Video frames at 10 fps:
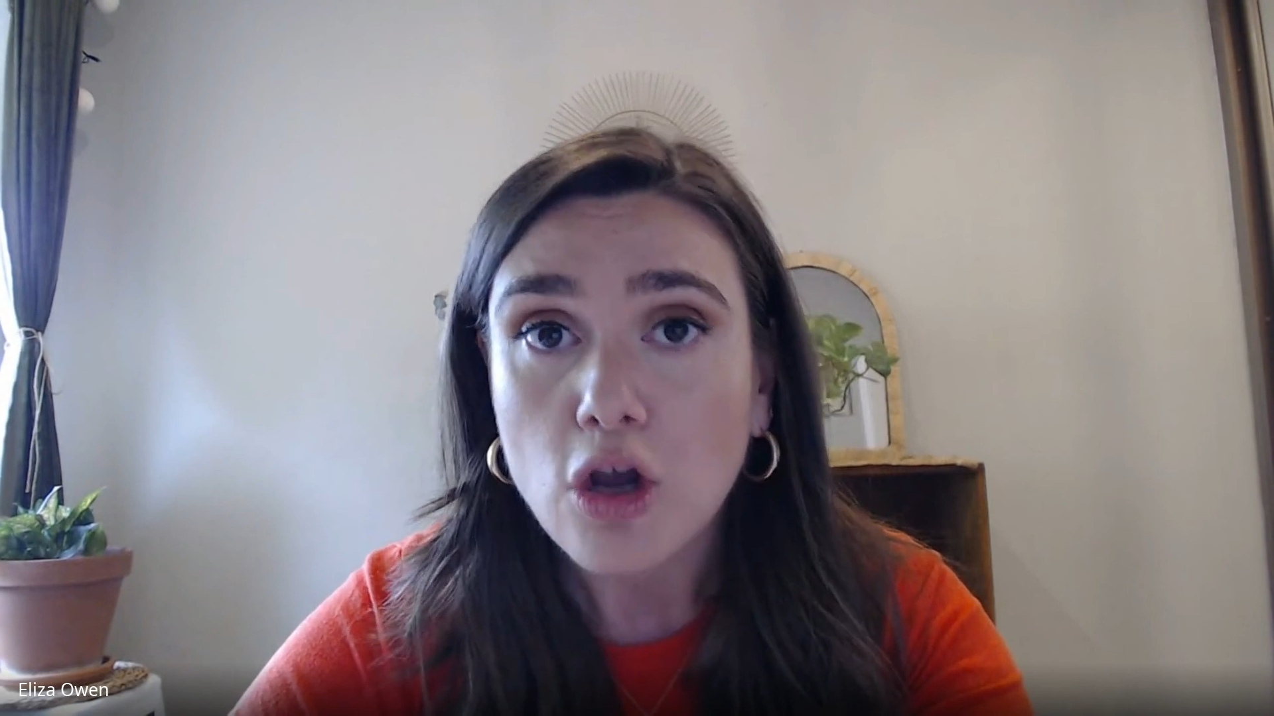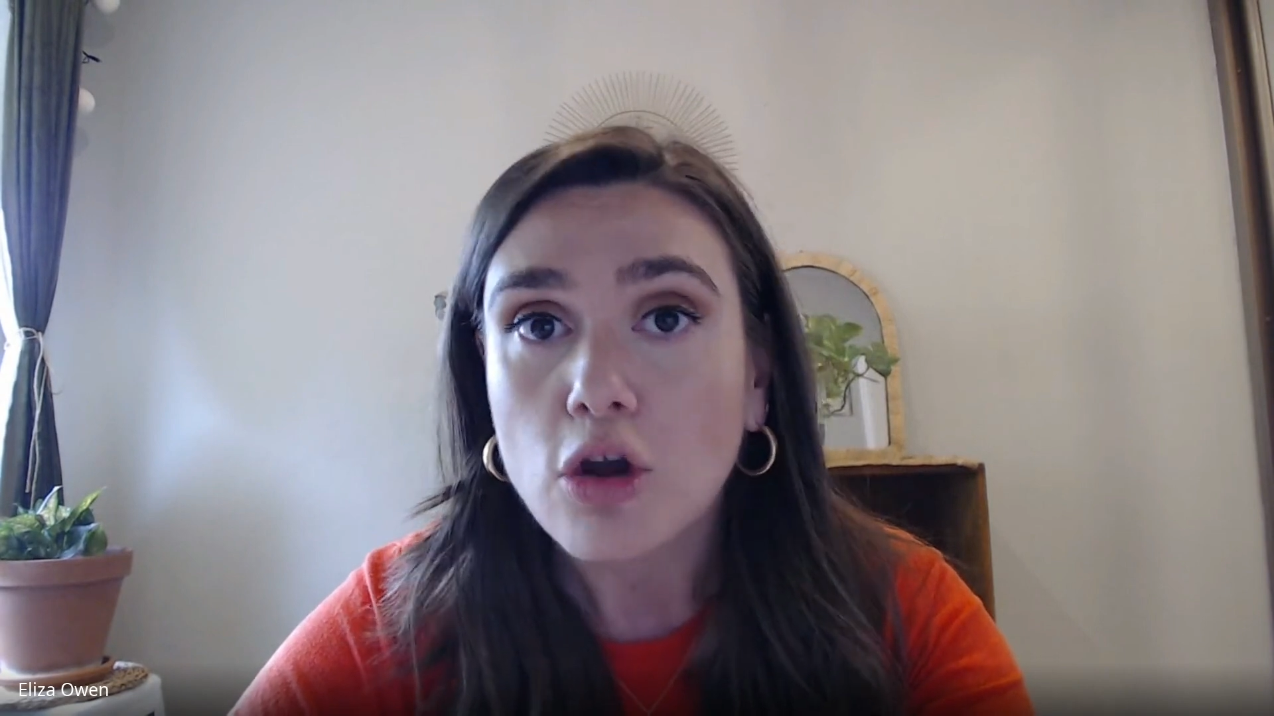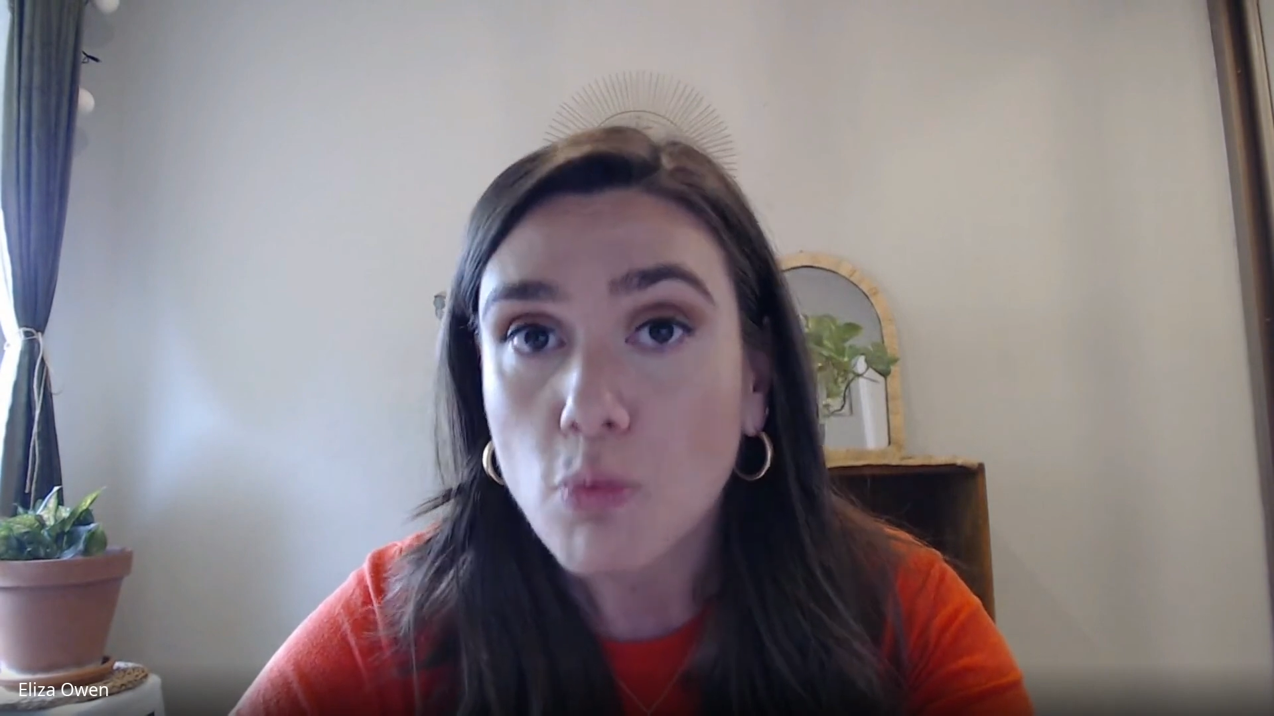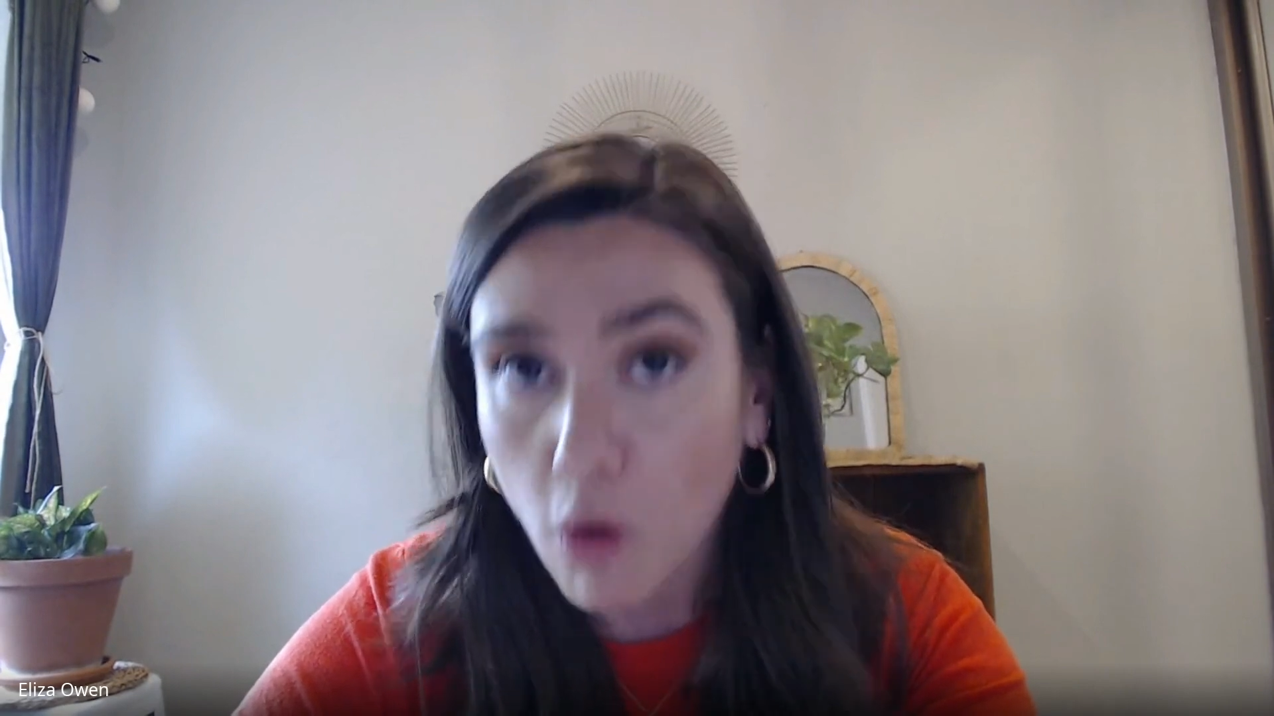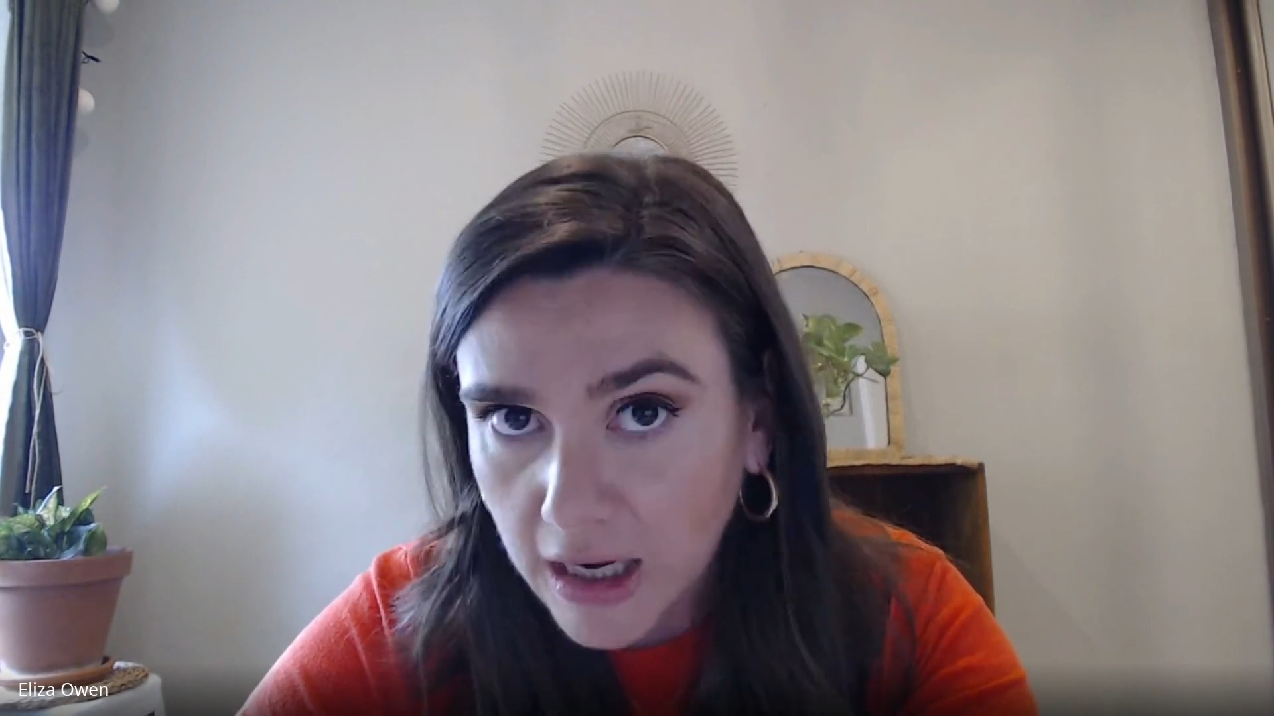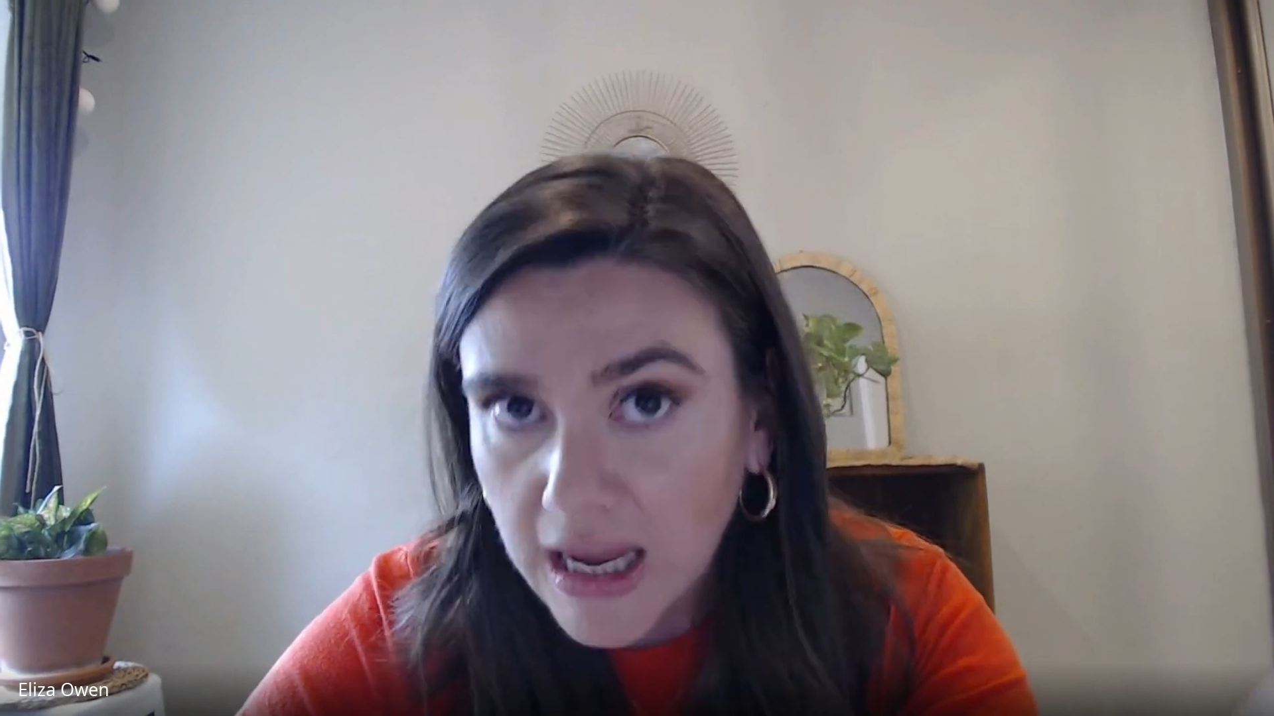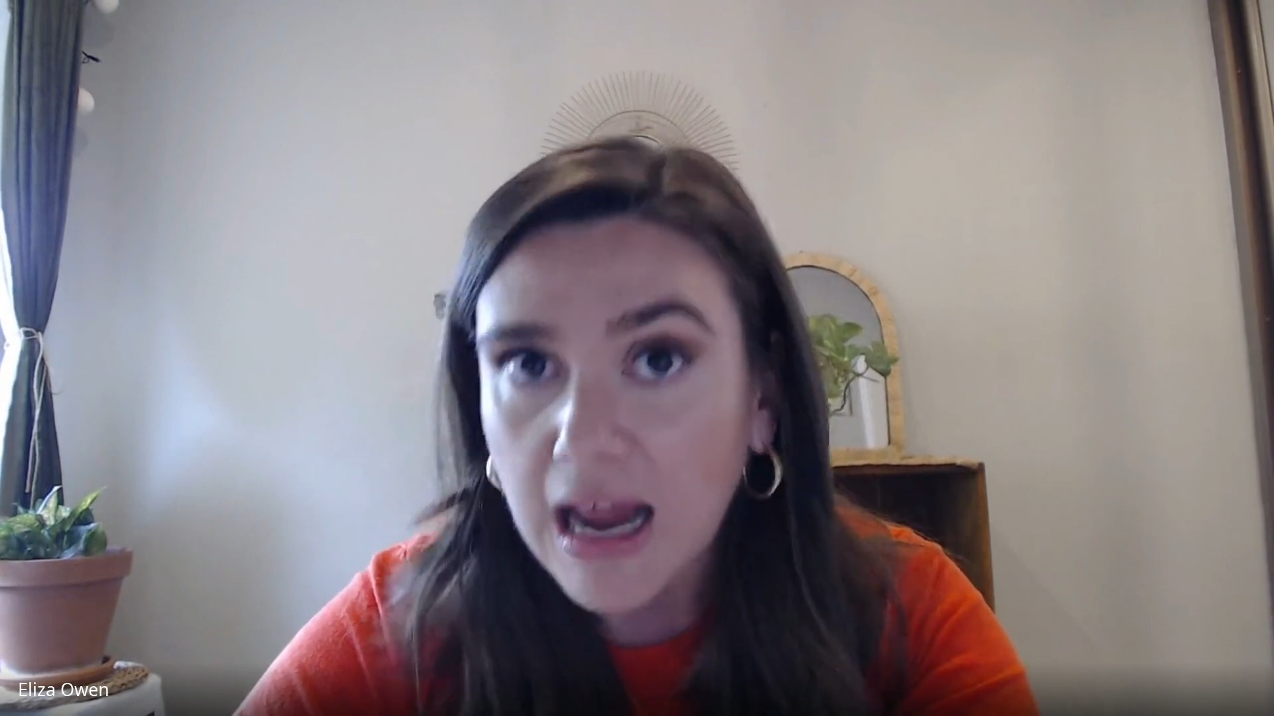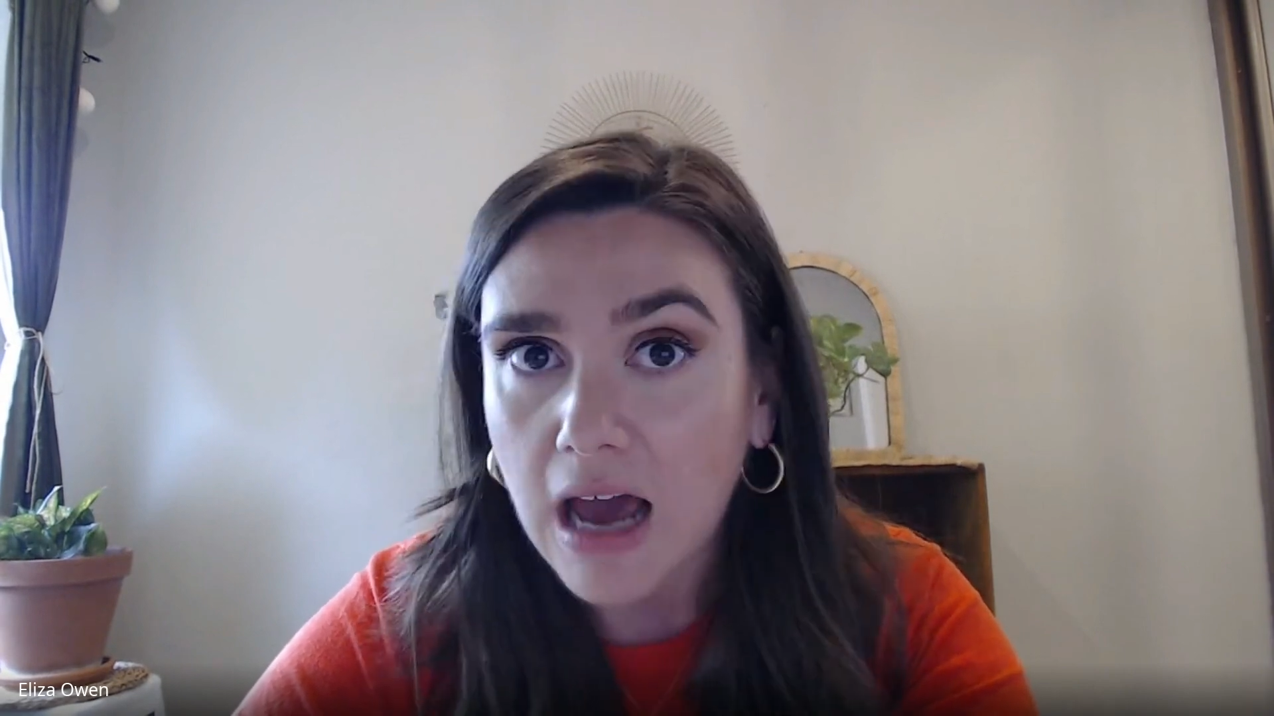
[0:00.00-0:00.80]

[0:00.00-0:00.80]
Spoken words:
who want to get